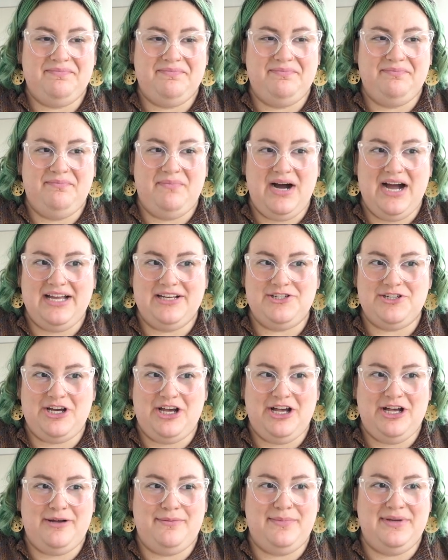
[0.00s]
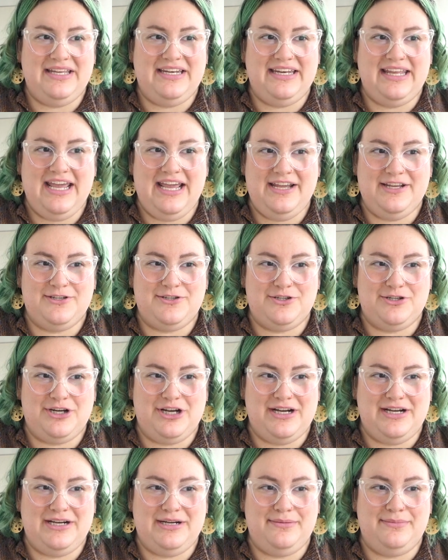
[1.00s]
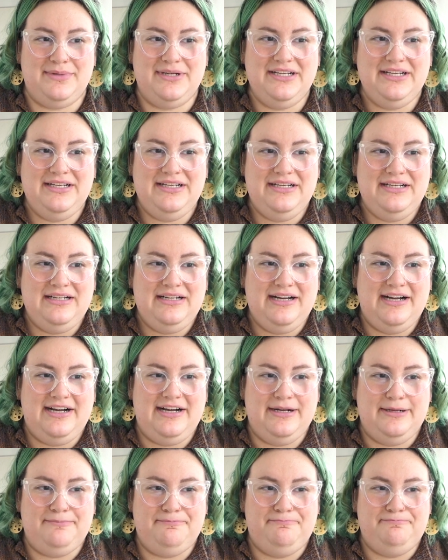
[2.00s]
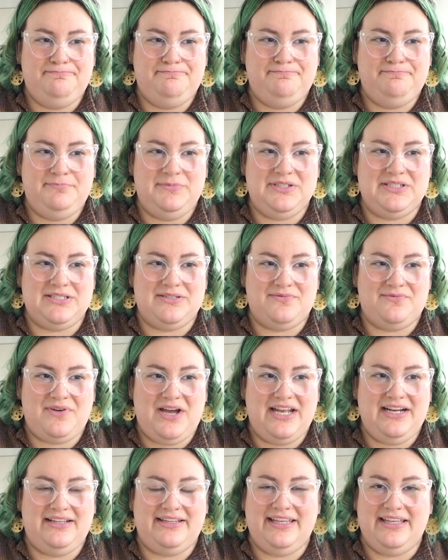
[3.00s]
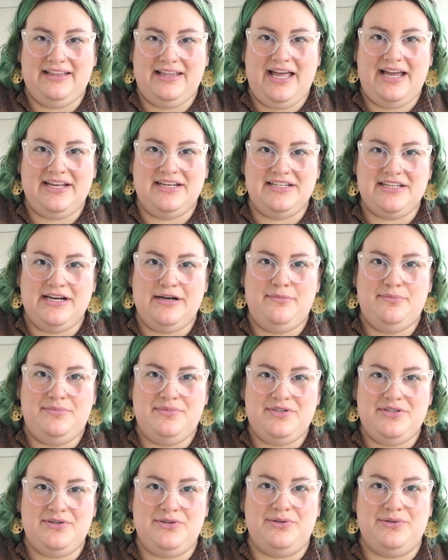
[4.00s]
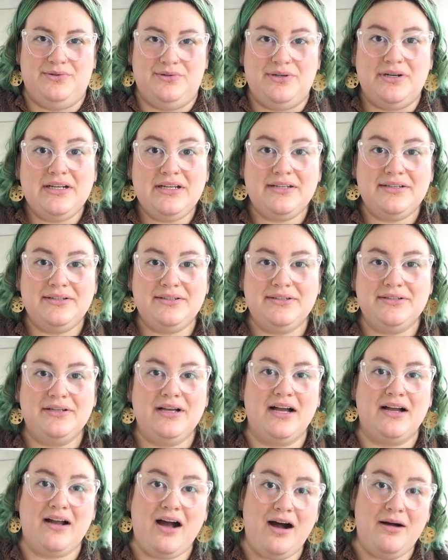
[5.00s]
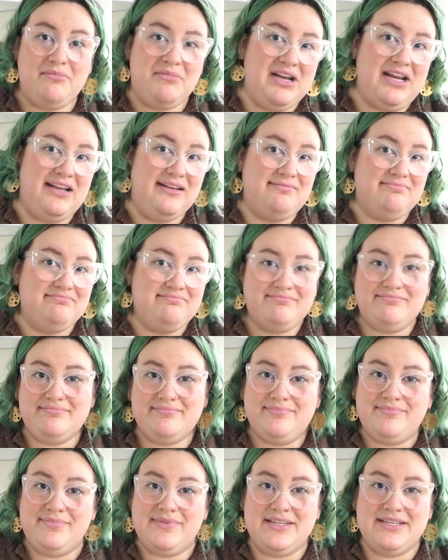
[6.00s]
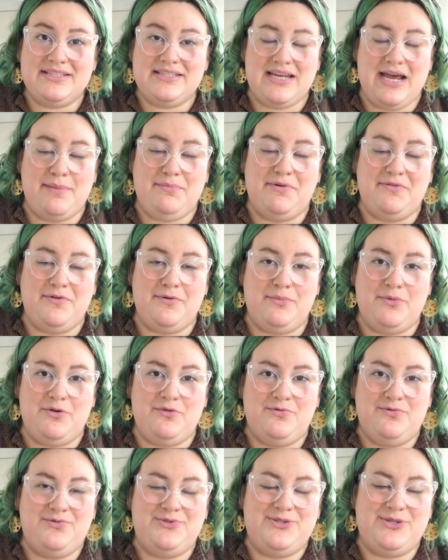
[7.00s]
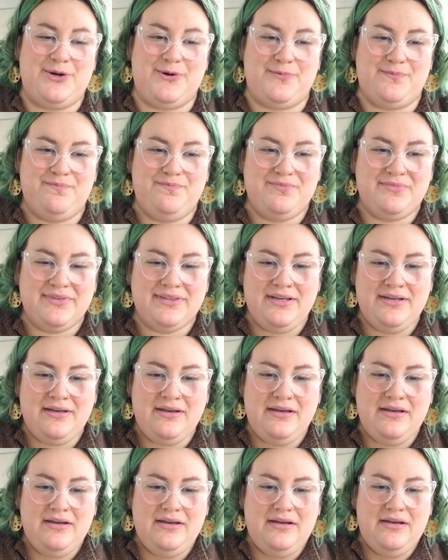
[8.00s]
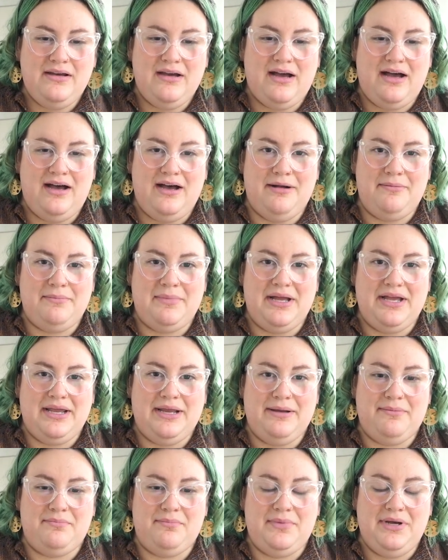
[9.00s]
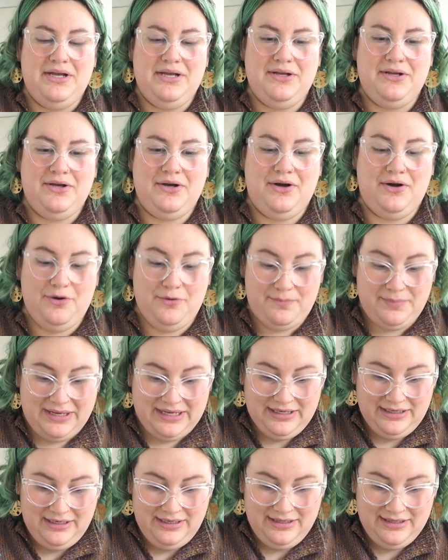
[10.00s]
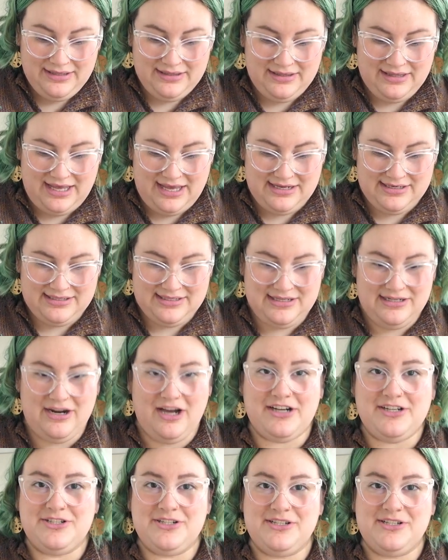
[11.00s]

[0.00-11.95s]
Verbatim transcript: my job and Kay's job, it's finally lined up to accommodate this type of a move. So I'm hoping that not